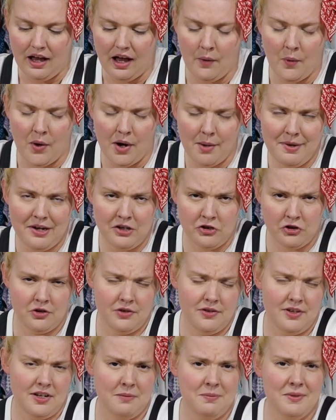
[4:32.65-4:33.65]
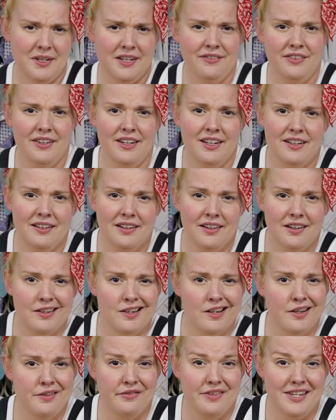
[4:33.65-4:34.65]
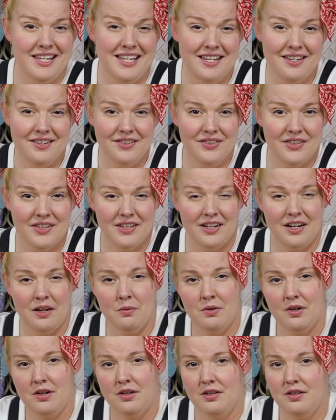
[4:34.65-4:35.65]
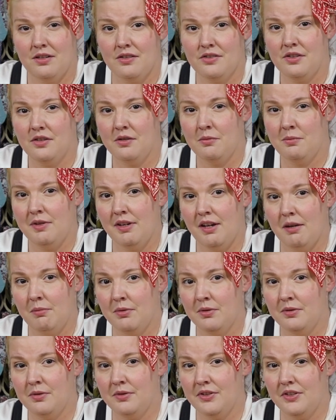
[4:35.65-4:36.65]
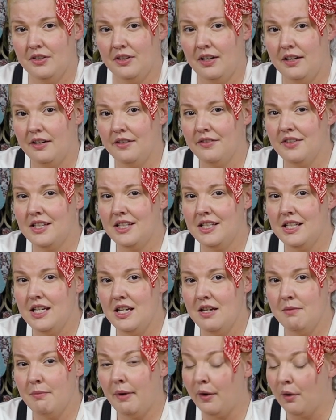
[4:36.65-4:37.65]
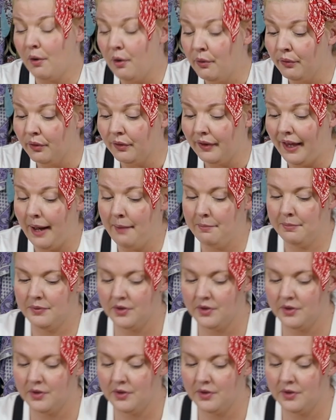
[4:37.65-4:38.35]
I want to make sure that I'm giving enough ease, and I want to also be able to kind of see my overlap.